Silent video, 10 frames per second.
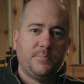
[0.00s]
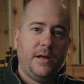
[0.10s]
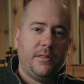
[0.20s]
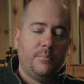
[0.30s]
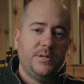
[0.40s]

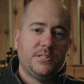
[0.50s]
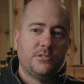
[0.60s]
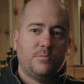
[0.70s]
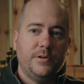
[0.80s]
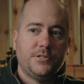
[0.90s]
part of the
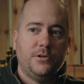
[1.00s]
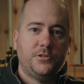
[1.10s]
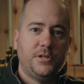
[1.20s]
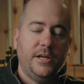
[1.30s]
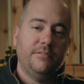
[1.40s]
Business
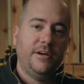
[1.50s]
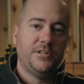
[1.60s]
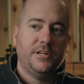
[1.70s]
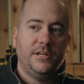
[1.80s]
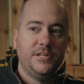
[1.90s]
Research
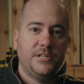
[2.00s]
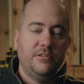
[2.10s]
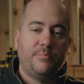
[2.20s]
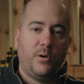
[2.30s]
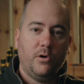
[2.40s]
Innovation
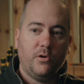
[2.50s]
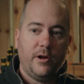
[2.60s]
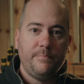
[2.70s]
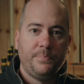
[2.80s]
Initiative program.